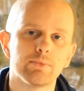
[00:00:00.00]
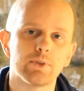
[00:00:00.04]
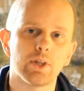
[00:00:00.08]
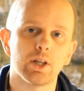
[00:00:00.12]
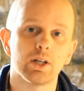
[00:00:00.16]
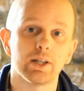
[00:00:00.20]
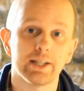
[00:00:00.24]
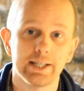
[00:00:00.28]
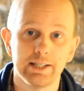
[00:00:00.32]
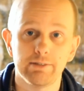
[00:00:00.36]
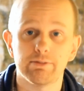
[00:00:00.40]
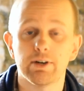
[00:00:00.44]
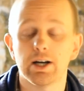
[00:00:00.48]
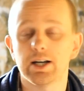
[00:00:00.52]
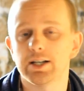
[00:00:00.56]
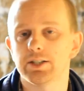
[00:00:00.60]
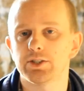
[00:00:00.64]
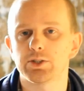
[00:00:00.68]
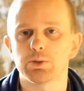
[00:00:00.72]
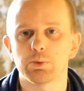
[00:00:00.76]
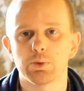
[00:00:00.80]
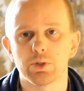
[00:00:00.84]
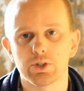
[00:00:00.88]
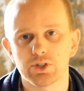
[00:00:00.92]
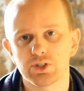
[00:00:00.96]
The
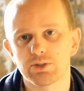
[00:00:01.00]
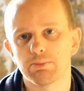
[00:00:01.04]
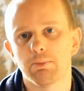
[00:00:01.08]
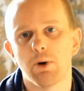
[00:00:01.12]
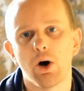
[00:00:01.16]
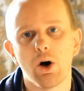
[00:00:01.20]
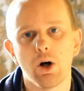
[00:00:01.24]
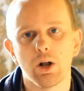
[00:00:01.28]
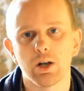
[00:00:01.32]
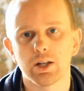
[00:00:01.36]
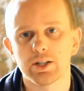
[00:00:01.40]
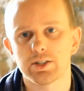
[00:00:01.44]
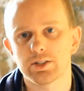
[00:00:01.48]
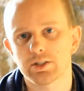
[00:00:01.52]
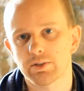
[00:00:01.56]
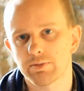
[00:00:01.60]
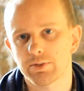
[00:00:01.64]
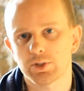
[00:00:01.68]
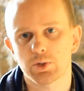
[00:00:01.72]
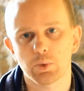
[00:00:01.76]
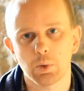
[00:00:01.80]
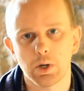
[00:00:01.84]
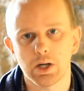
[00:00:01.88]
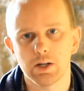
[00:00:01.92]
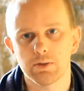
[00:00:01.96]
Levites were the smallest of
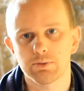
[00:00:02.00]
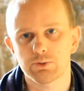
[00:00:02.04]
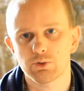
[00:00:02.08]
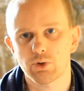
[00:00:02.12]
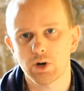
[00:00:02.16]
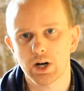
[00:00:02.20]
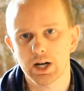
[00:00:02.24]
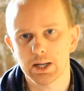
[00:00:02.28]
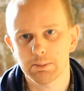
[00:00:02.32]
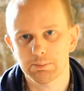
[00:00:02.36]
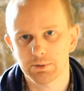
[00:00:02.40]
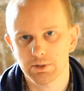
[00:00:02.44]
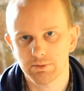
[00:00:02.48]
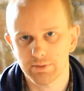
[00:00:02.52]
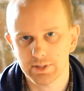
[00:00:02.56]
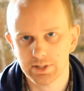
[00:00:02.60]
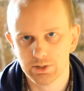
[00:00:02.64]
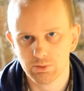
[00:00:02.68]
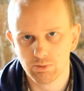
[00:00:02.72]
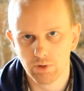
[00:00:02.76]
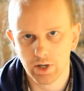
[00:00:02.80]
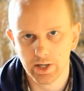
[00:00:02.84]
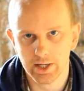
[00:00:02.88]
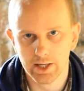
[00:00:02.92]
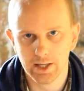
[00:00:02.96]
the 12 tribes of
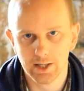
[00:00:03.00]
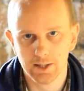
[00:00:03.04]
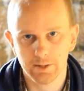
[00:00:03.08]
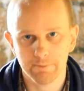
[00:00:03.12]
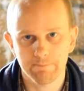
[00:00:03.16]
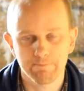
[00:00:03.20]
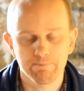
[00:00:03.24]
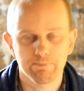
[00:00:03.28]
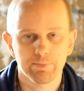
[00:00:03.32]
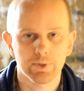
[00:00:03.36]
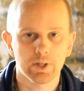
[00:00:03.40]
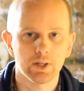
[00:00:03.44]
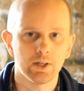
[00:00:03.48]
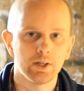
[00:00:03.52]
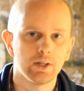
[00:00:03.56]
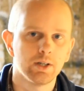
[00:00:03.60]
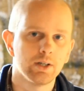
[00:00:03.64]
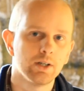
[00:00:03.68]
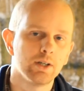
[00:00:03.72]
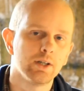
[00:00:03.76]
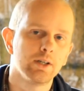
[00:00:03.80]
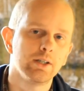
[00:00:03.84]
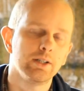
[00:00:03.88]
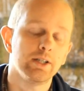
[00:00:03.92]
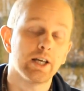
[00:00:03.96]
Israel,
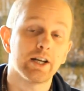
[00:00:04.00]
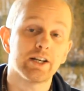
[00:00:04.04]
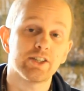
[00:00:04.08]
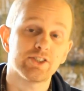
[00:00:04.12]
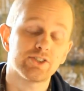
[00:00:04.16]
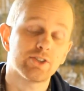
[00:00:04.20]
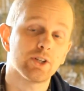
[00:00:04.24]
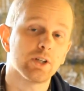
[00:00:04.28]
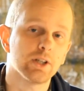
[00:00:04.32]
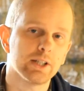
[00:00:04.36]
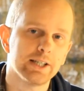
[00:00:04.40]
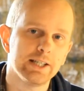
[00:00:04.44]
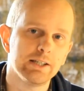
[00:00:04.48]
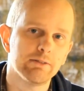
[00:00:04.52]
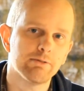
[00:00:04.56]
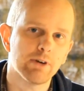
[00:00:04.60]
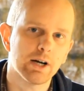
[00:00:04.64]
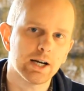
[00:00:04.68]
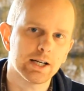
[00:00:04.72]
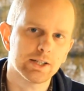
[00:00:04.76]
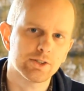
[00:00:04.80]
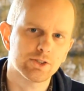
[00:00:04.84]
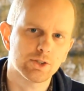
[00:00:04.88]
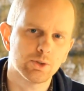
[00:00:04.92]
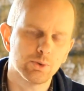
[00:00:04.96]
yet it's the
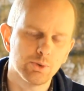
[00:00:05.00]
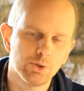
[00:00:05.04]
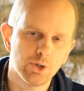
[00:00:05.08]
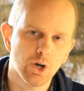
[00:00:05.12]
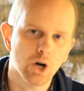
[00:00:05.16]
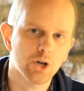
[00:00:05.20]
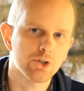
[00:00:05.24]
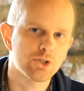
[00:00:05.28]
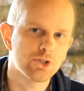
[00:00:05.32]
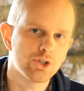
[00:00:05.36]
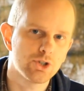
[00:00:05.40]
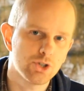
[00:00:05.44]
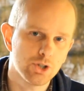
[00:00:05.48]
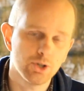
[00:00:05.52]
Levites who God